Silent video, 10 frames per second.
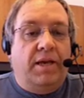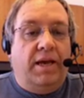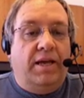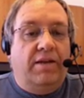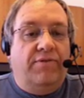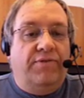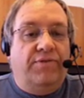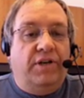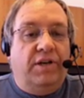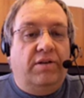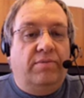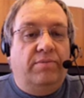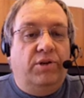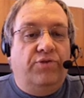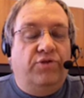And if
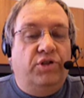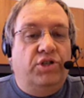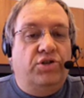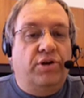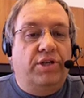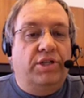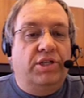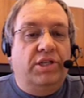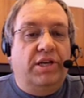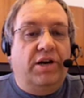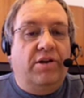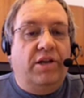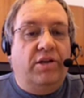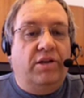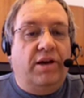your first choice isn't there, then
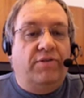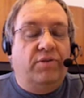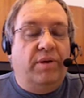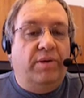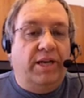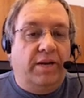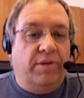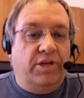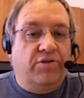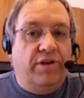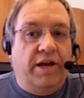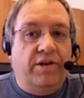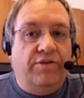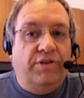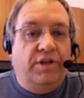you'll have to maybe get a bit
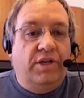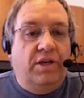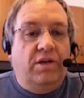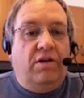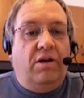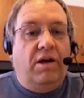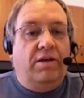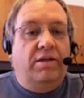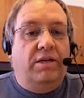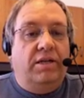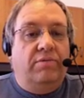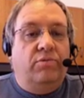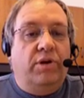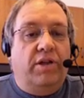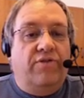creative on
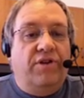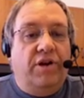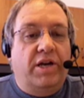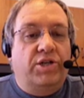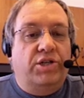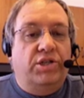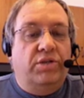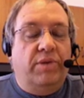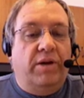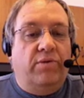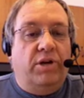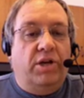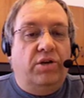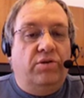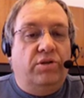what other variations you might want
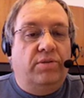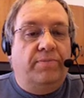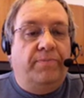to use.